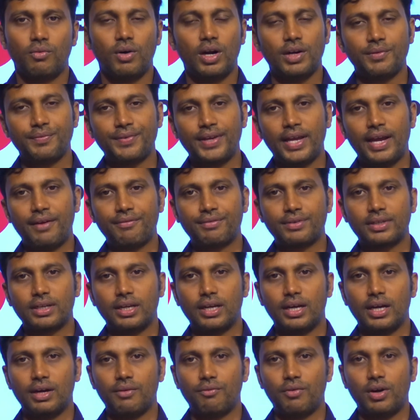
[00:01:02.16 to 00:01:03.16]
what we have
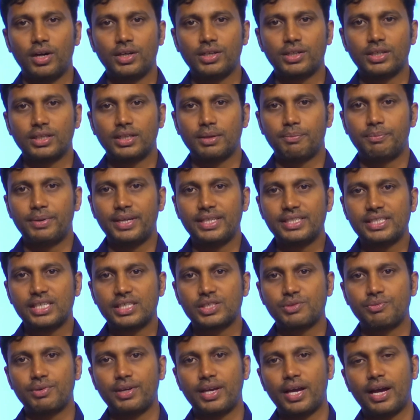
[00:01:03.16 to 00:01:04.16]
uh, what the
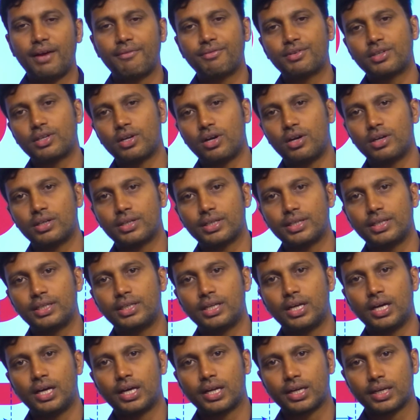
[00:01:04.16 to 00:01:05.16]
basics we have taught
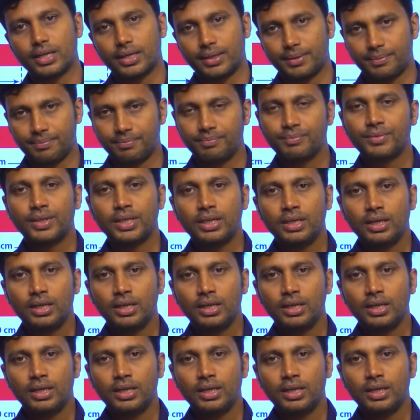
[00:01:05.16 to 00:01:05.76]
in our uh,